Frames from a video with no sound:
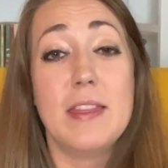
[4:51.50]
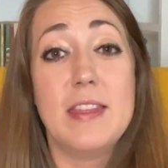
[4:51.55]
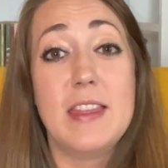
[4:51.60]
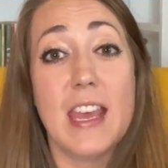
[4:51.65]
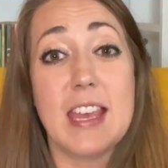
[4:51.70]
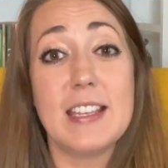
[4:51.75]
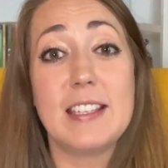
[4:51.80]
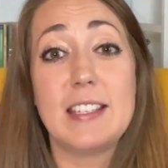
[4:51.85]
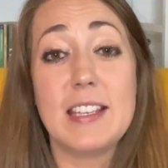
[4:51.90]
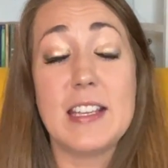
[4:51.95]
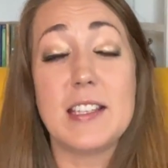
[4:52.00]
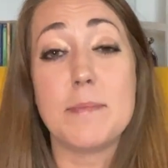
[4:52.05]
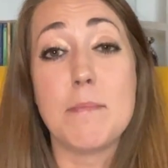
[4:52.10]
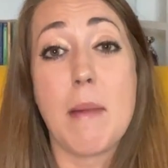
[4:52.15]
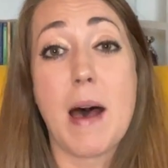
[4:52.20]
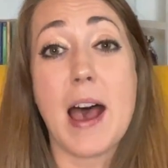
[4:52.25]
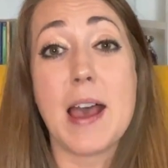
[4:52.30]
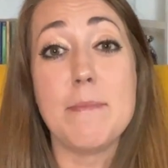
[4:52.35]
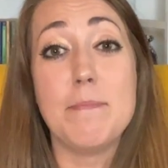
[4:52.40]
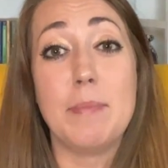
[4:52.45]
This is
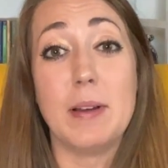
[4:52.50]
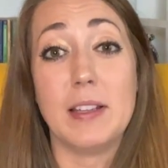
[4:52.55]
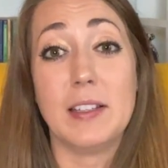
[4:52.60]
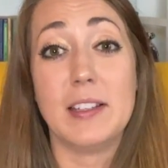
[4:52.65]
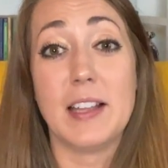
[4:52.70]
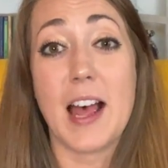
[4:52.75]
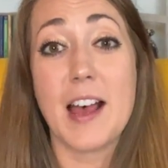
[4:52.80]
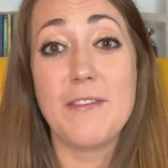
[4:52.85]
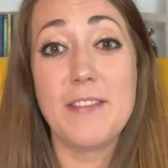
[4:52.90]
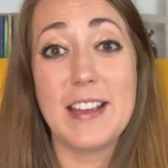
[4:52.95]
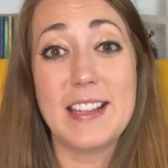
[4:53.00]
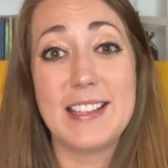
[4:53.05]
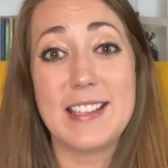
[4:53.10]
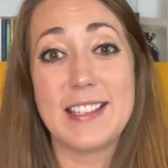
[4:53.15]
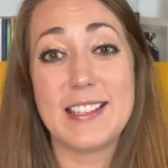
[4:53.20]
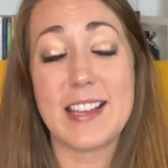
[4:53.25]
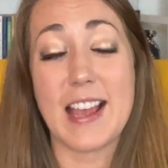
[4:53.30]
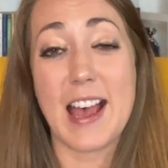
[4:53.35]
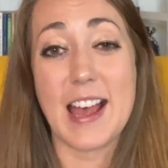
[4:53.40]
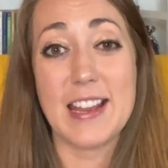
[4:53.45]
my beloved
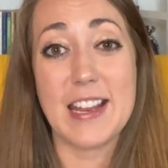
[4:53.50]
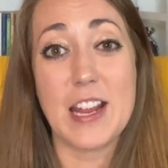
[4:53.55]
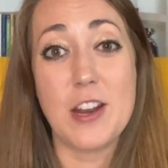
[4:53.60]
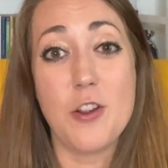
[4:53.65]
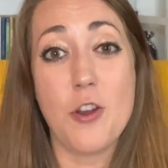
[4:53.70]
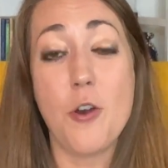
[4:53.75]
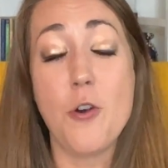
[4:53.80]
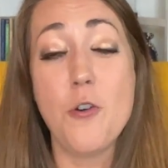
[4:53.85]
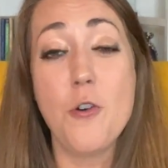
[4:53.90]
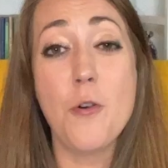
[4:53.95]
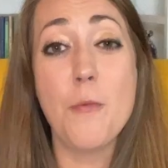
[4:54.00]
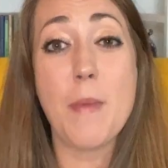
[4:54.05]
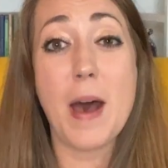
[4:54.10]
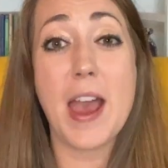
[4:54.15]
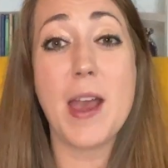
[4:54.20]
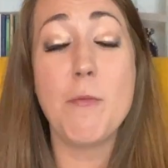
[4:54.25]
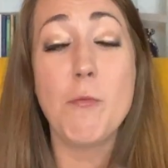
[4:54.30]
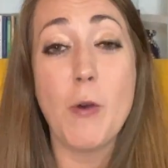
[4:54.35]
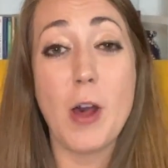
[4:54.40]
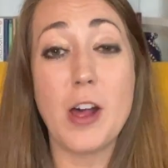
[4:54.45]
son in whom I
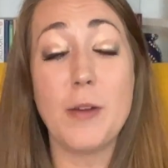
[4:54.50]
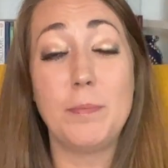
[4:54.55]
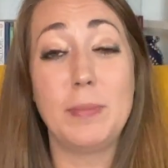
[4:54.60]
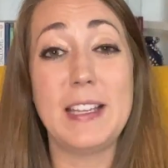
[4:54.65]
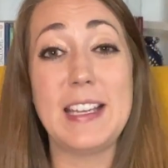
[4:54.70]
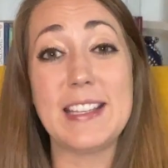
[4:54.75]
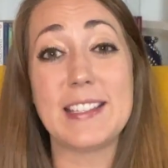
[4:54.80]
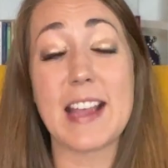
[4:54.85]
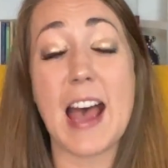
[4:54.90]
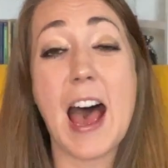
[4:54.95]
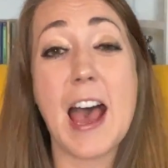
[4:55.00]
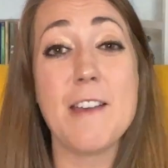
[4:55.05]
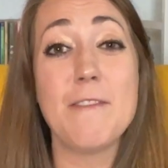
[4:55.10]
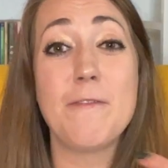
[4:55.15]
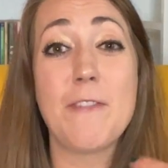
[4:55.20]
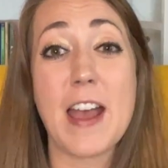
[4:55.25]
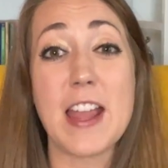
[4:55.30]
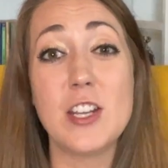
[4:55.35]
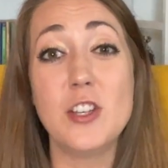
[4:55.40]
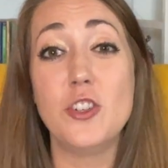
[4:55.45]
am well pleased. I
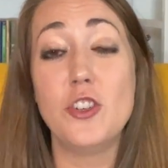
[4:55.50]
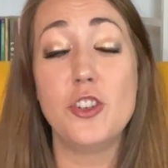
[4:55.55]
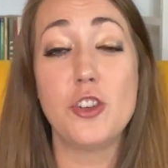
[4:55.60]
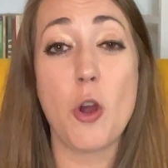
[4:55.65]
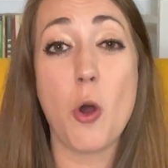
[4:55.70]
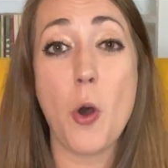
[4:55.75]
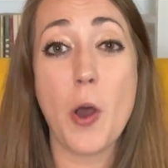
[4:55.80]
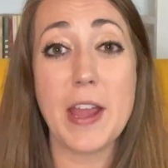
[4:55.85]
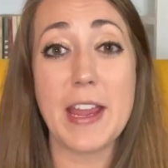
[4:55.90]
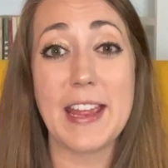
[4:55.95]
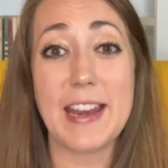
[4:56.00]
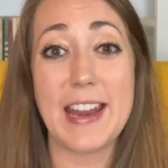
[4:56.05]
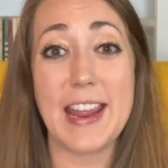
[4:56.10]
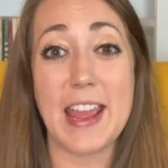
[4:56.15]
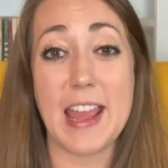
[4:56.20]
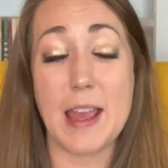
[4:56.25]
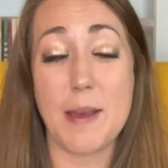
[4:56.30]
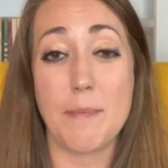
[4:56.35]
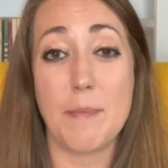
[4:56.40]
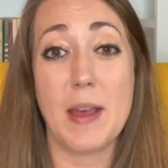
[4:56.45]
find joy in
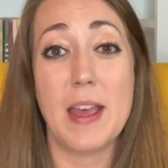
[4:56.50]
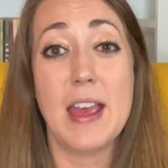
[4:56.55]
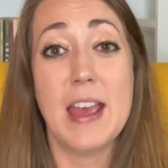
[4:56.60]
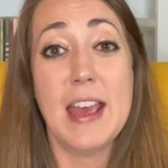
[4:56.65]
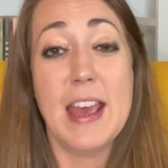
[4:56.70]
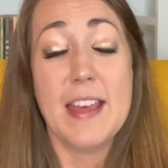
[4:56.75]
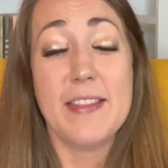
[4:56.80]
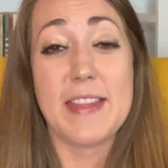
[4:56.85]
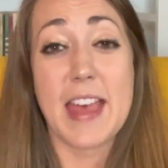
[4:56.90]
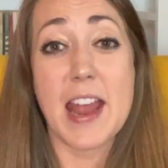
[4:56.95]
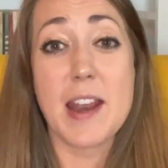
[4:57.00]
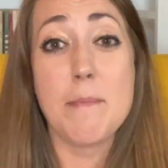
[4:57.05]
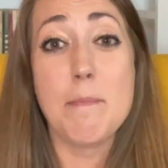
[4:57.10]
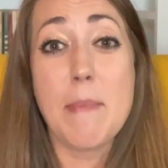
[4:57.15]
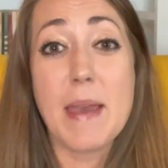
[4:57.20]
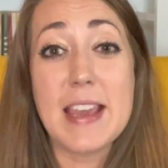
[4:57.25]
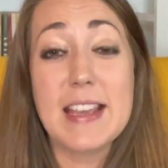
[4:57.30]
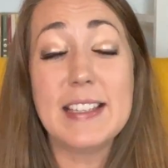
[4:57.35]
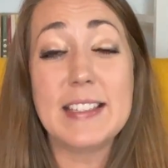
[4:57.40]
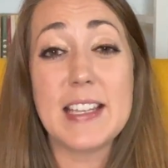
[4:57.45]
him. That
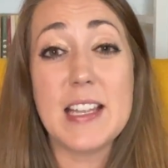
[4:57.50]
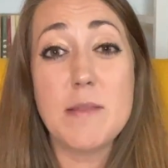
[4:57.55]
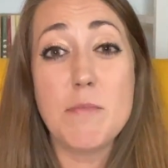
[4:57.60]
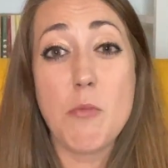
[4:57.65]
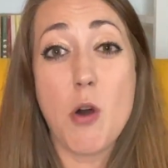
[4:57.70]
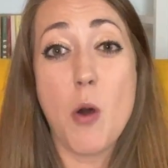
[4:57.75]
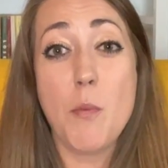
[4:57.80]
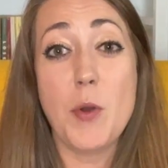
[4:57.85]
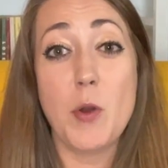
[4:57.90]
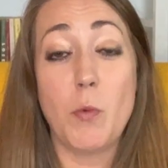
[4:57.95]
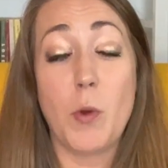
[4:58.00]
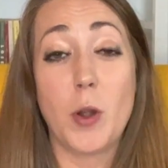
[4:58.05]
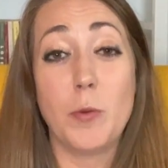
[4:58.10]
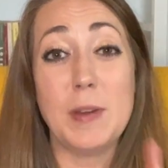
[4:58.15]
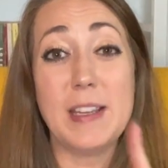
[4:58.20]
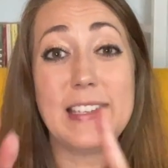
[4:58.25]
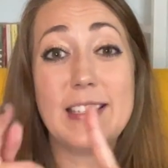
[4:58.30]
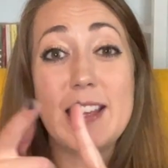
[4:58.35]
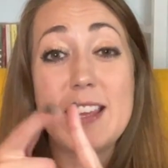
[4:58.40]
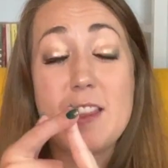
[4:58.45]
amazing moment where
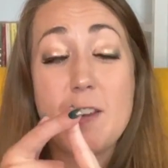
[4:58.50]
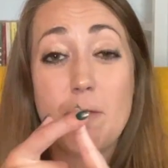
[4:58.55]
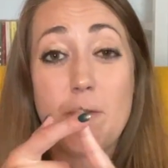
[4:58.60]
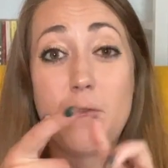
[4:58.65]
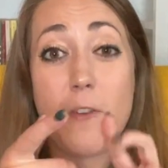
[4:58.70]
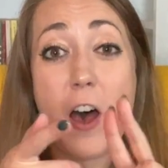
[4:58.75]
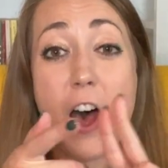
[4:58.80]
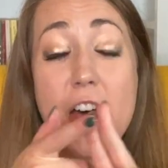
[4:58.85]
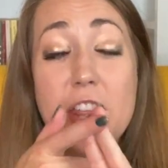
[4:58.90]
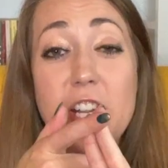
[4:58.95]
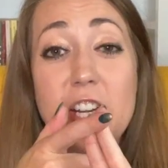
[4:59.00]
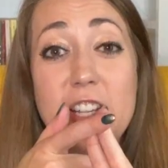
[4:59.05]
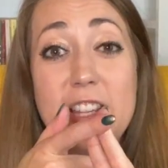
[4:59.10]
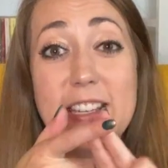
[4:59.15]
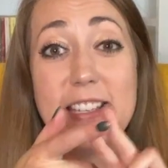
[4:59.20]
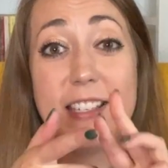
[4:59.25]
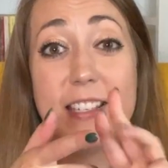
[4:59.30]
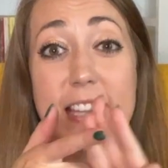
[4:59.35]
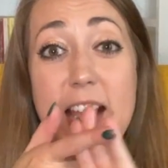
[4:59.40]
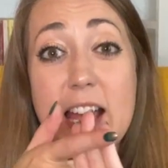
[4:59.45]
we see the Father,
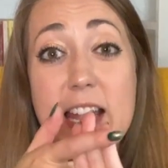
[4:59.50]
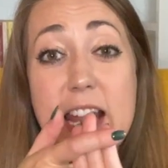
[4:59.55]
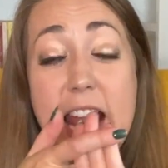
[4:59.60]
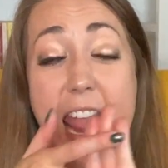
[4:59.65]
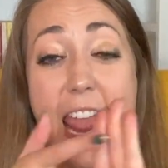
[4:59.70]
the Son,